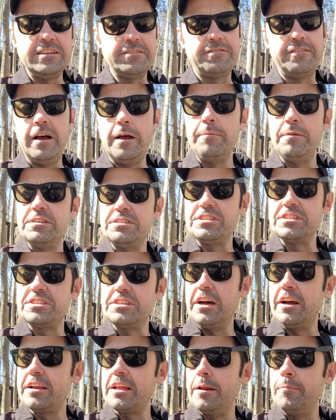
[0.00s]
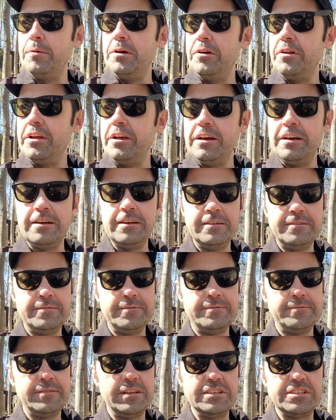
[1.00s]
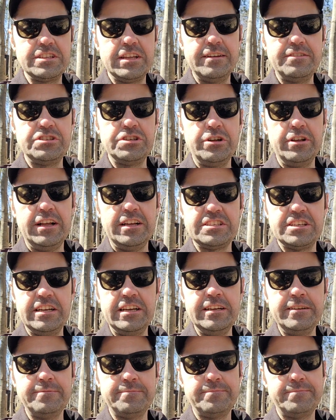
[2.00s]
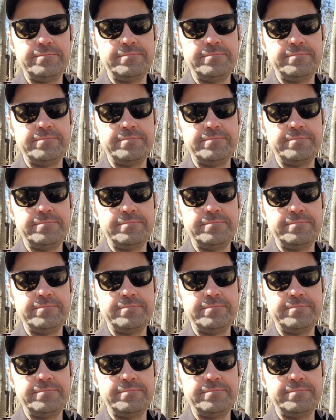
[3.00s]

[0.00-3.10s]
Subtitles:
5 minutes just talking about the Enslaved show last night.